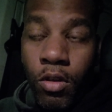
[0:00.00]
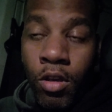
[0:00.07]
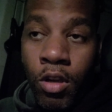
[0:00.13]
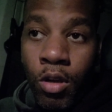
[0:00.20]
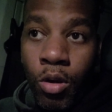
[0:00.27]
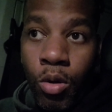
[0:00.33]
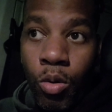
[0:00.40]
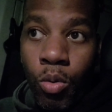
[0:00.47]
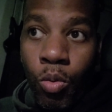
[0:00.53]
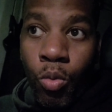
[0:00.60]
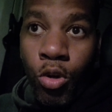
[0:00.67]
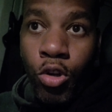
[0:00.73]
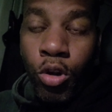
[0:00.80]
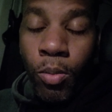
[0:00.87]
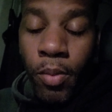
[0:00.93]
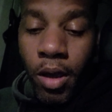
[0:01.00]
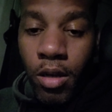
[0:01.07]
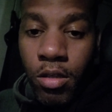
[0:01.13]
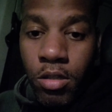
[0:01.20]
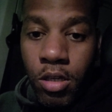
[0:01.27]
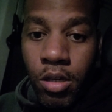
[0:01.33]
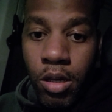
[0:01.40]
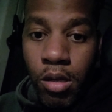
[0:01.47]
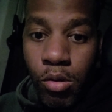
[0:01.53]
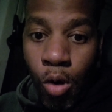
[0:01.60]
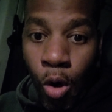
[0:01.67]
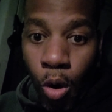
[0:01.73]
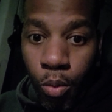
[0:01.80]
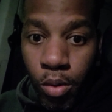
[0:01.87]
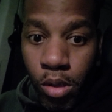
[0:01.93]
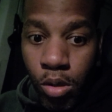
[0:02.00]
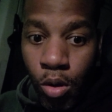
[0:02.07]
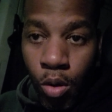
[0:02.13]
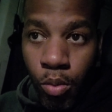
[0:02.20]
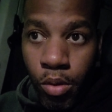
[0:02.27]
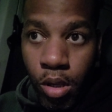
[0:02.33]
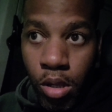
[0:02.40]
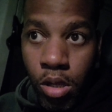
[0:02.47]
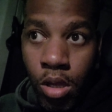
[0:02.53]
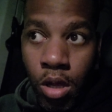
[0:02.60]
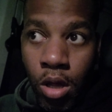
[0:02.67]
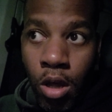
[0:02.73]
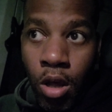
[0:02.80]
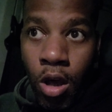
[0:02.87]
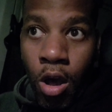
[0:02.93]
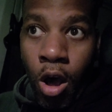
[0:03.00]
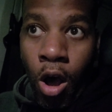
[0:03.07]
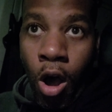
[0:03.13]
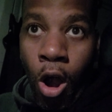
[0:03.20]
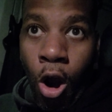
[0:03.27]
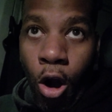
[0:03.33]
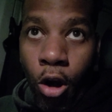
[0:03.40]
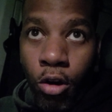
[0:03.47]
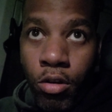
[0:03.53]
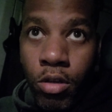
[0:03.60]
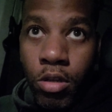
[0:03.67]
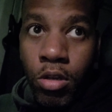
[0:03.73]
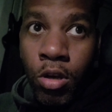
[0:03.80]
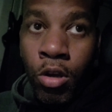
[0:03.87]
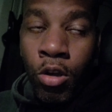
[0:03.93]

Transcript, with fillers: you know, when you're a manager, it's always always hard.